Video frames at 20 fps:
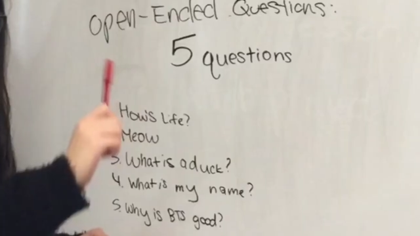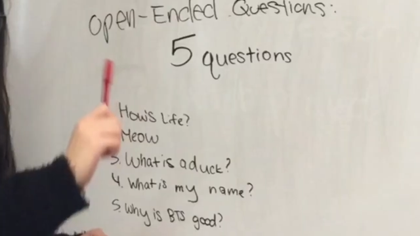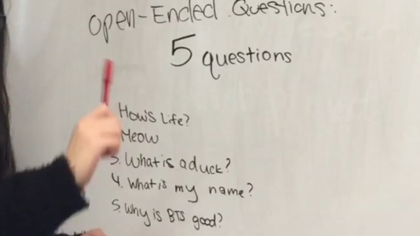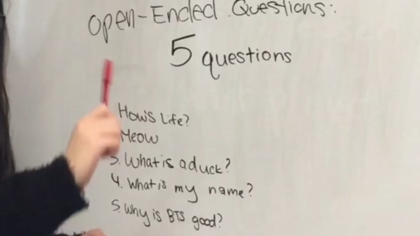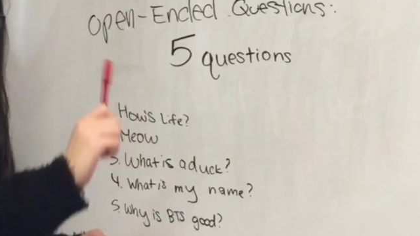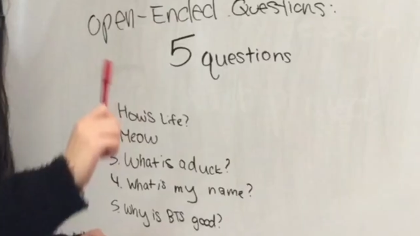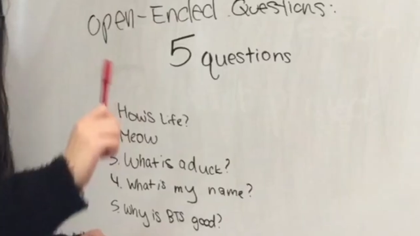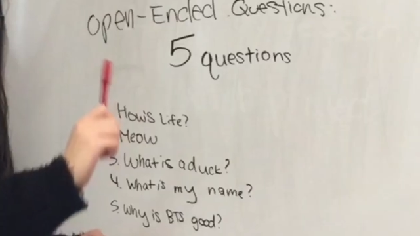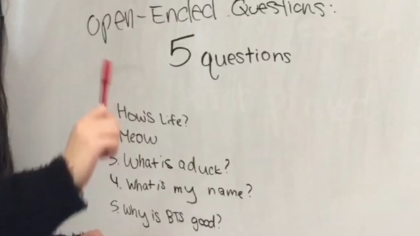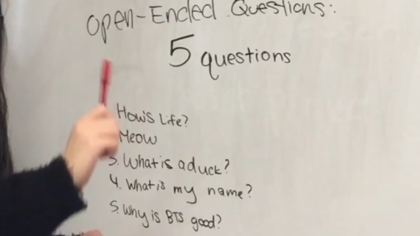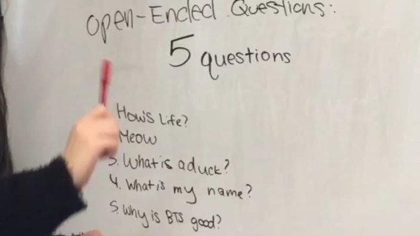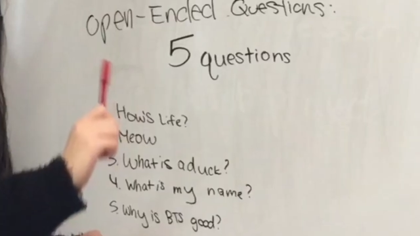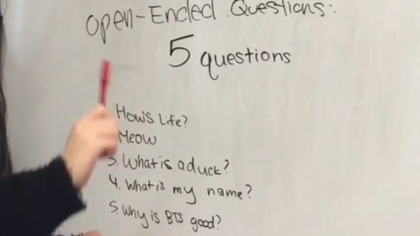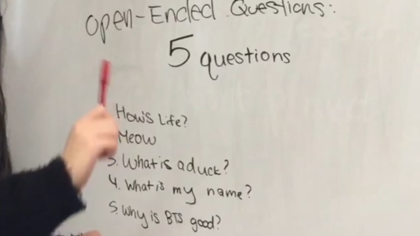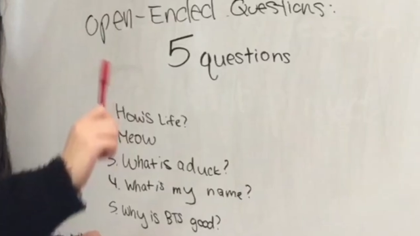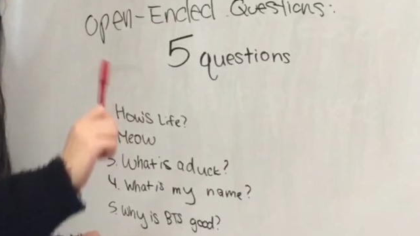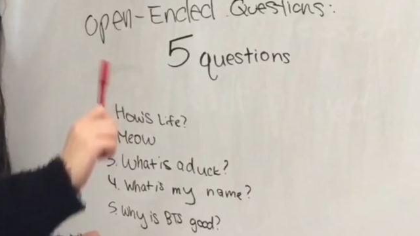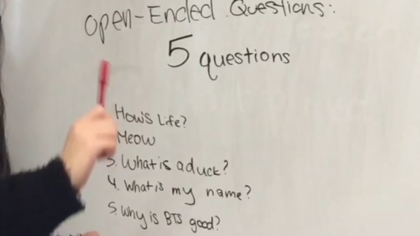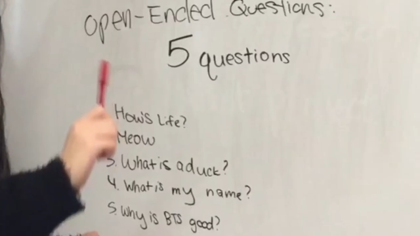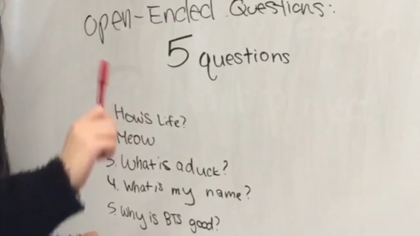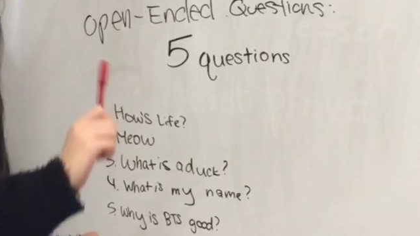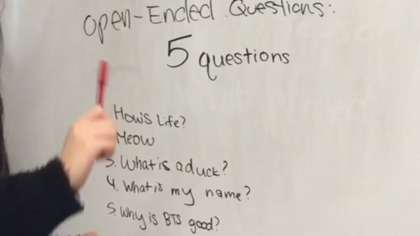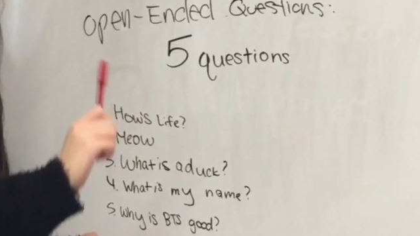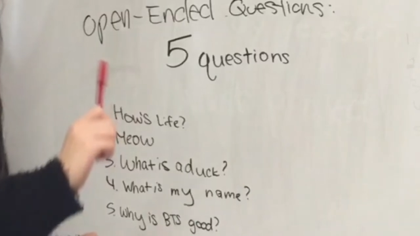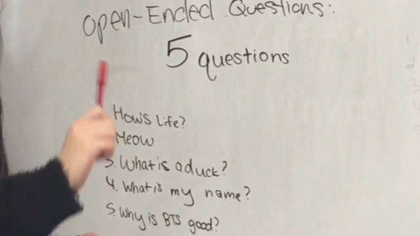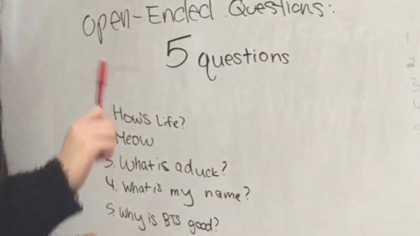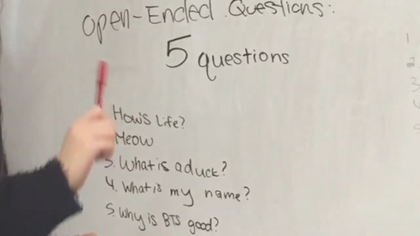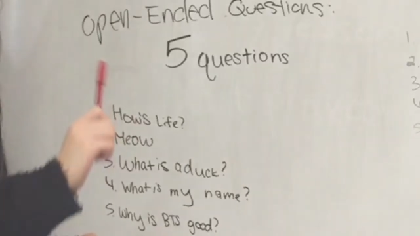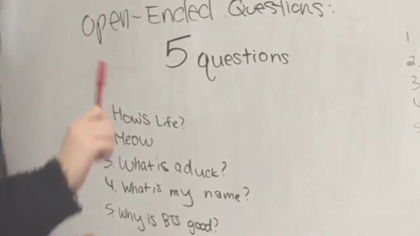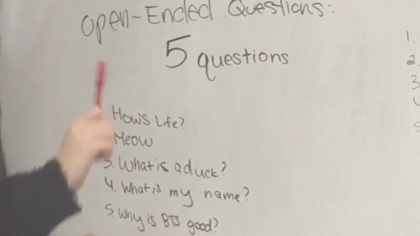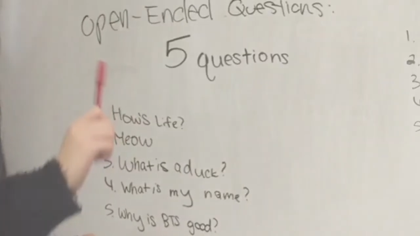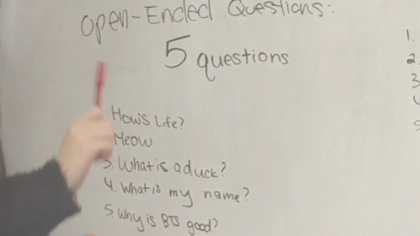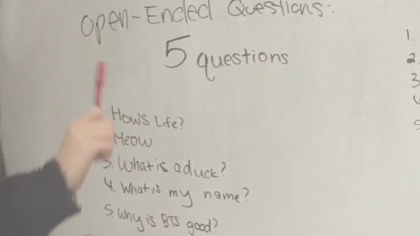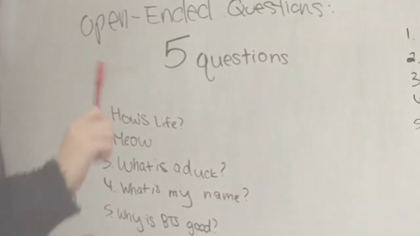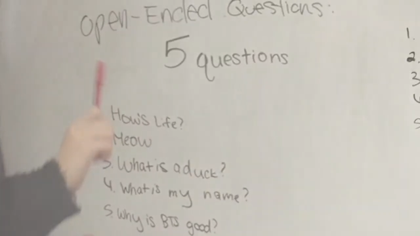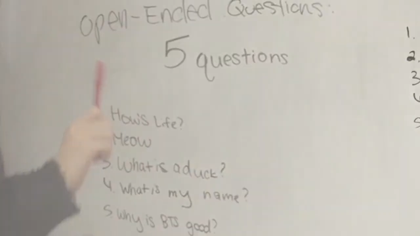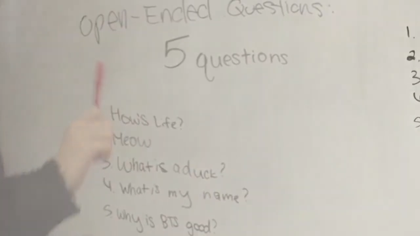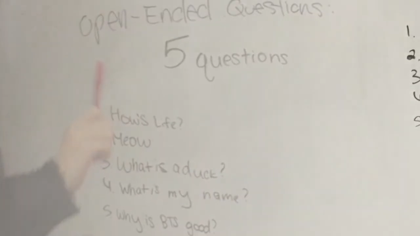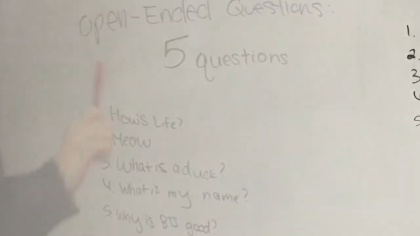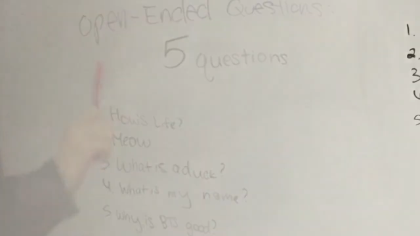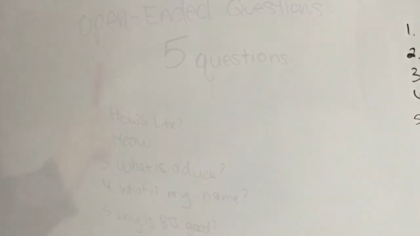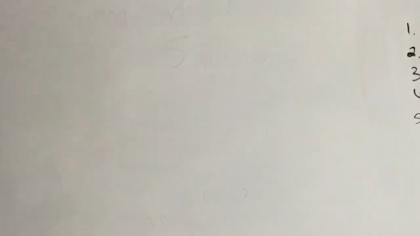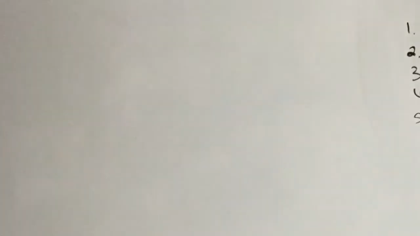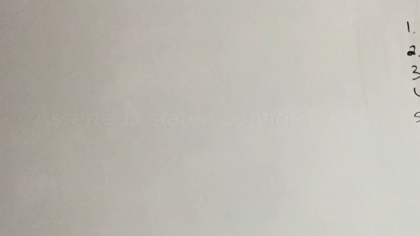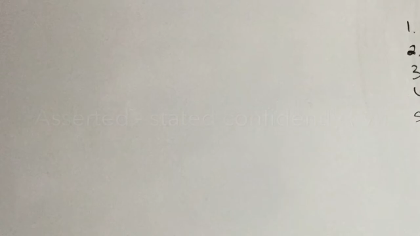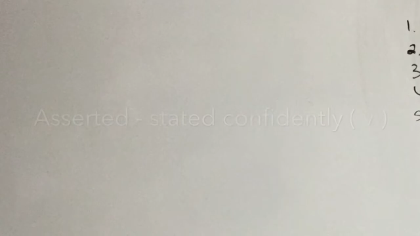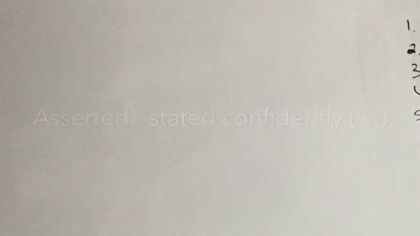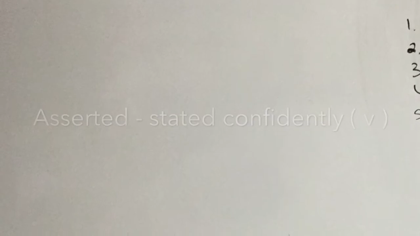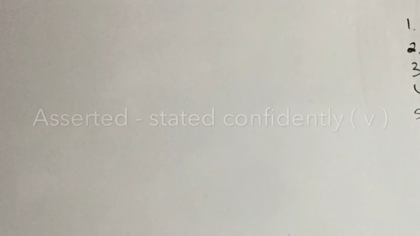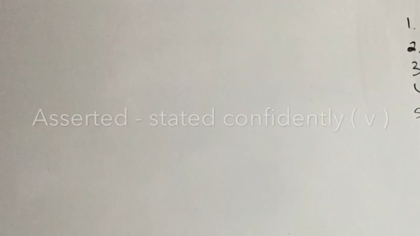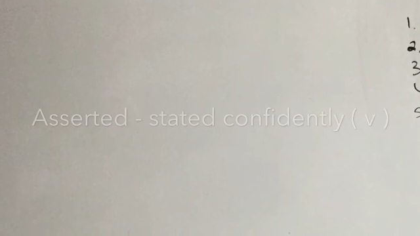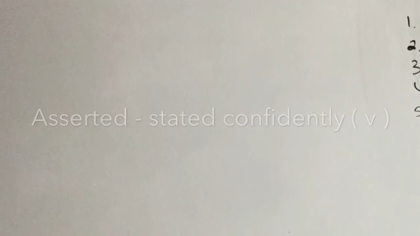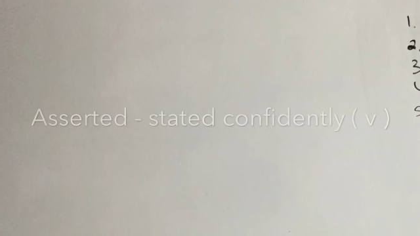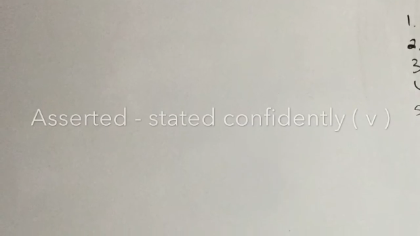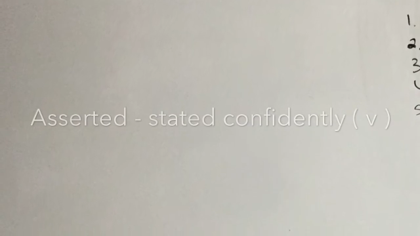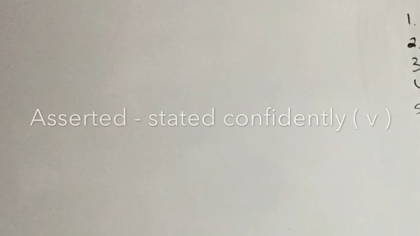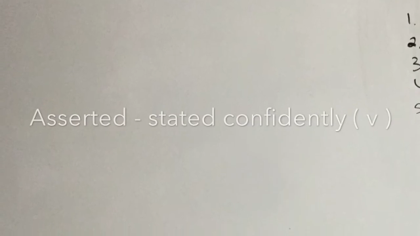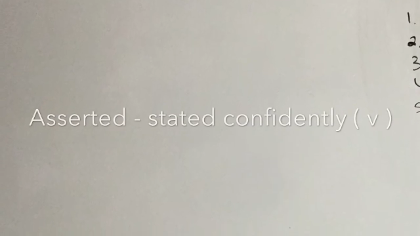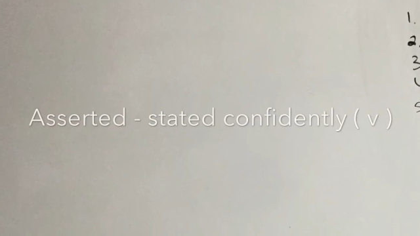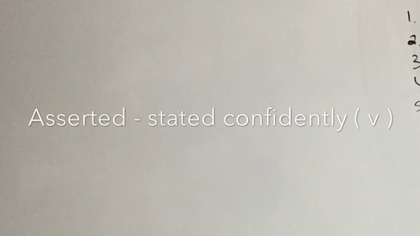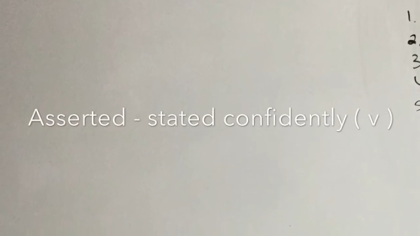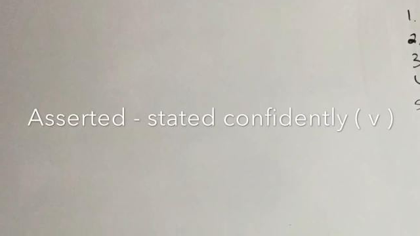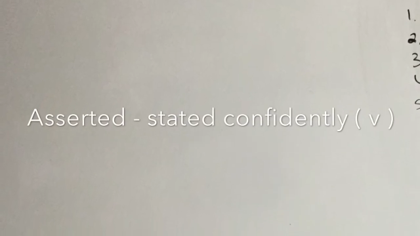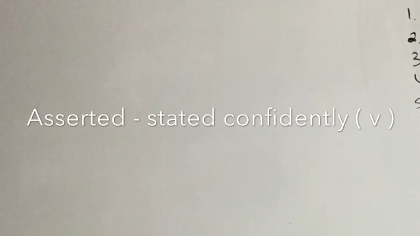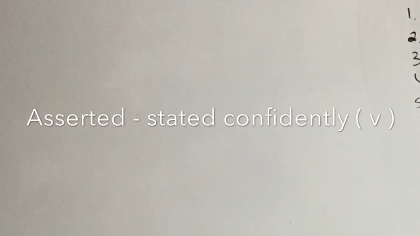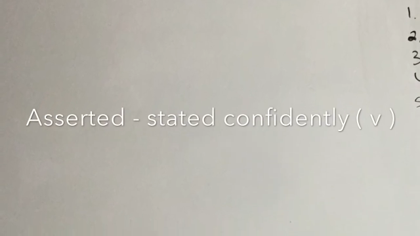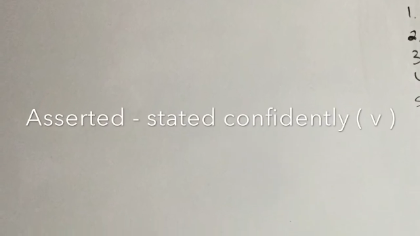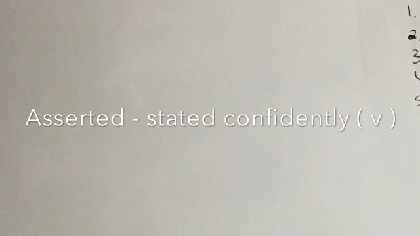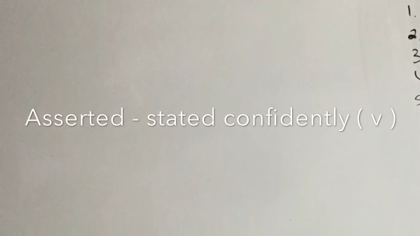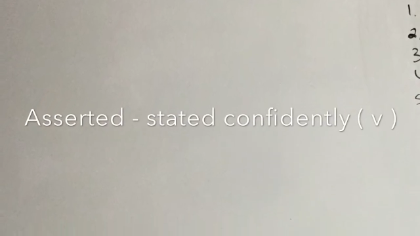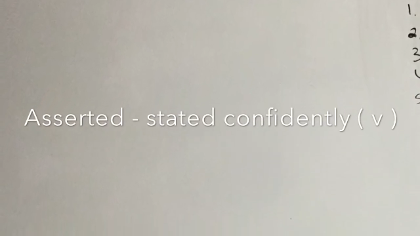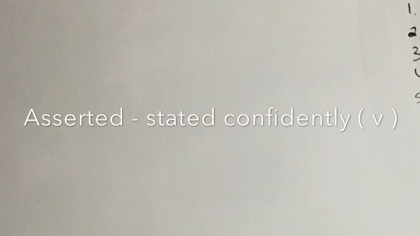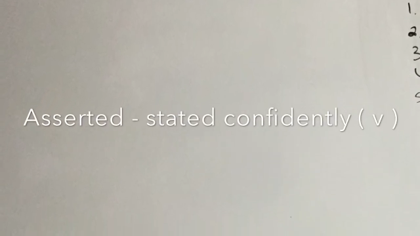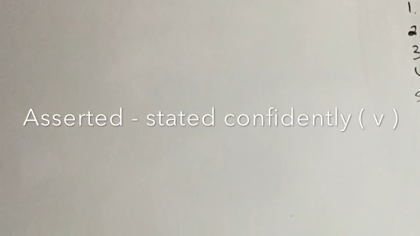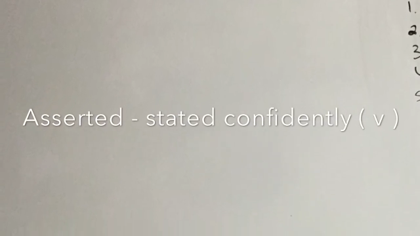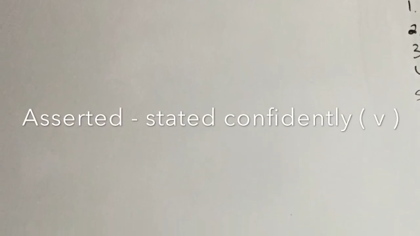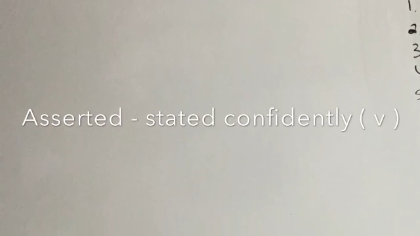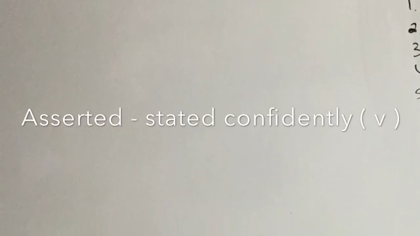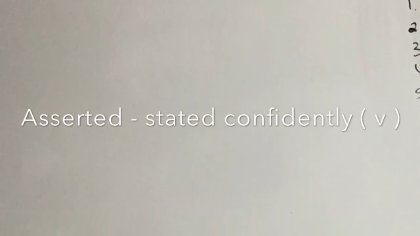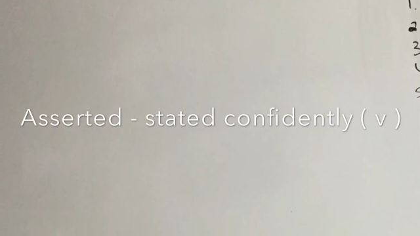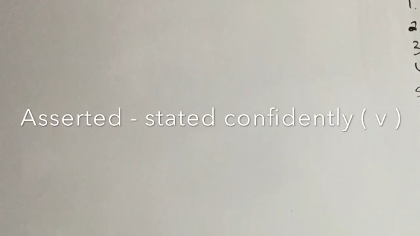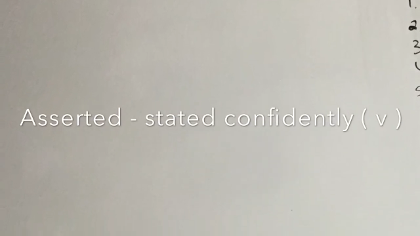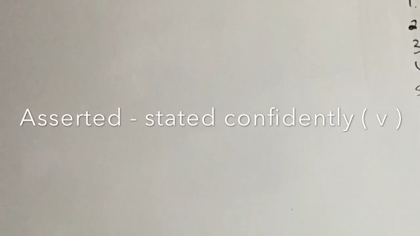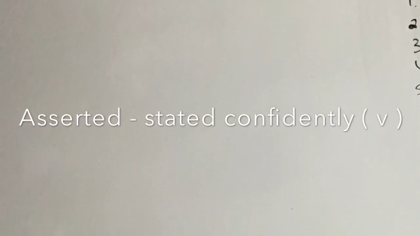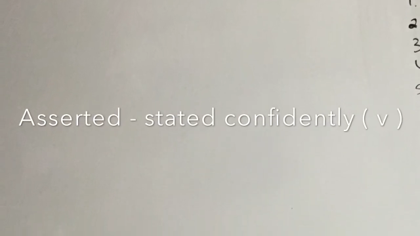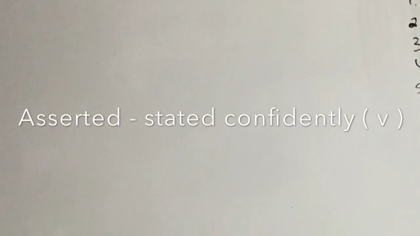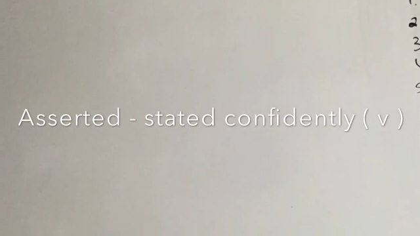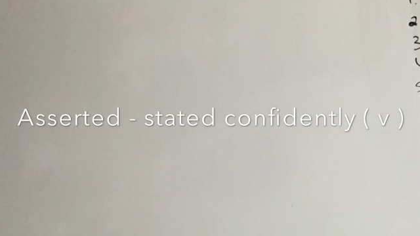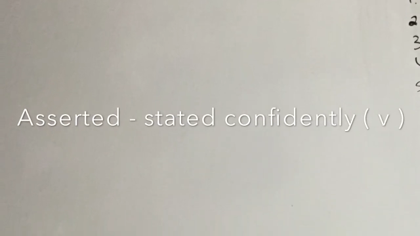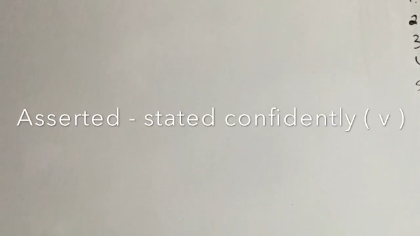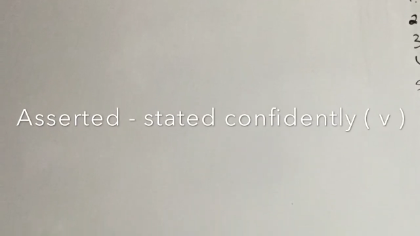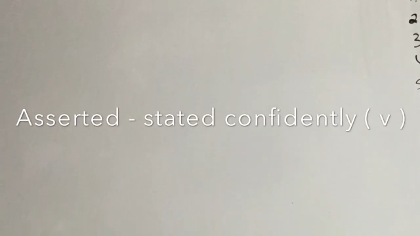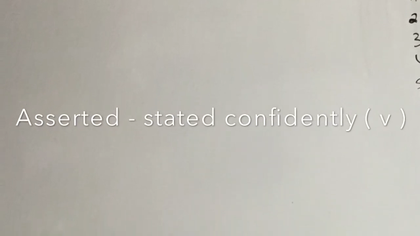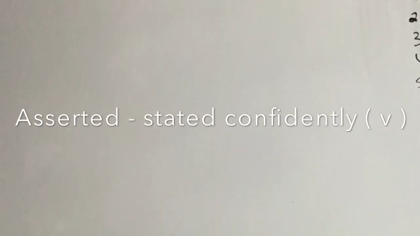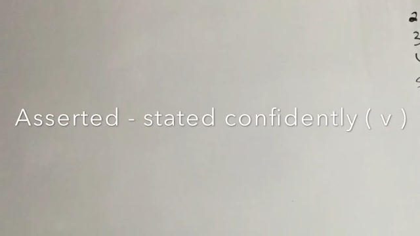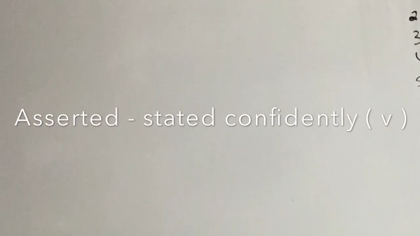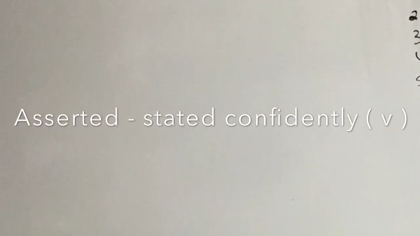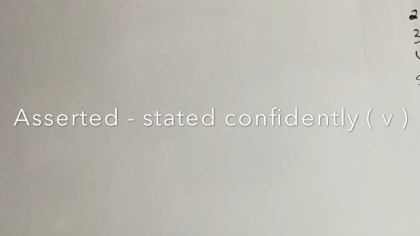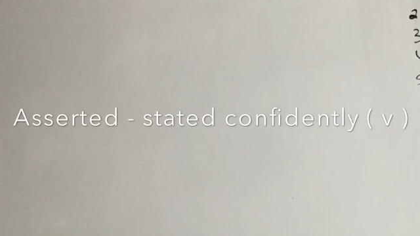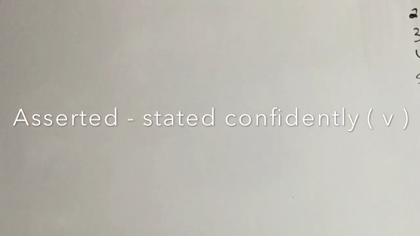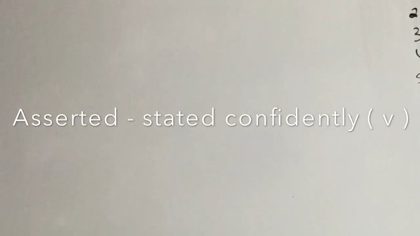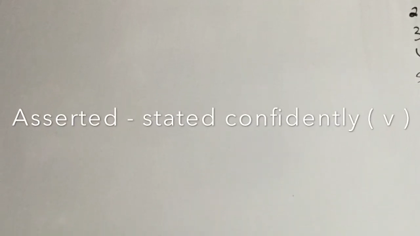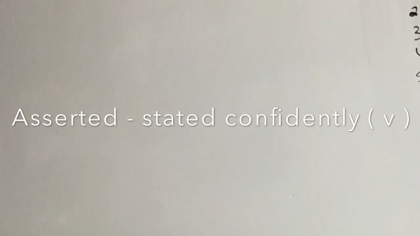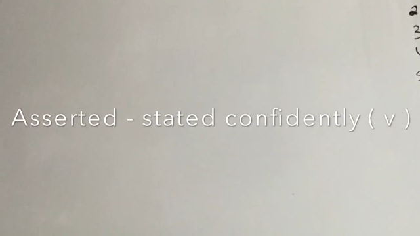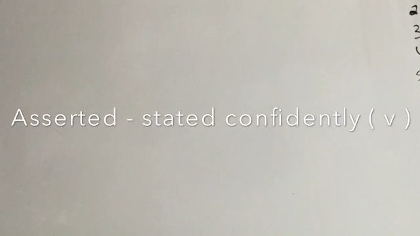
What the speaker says: (no speaker visible)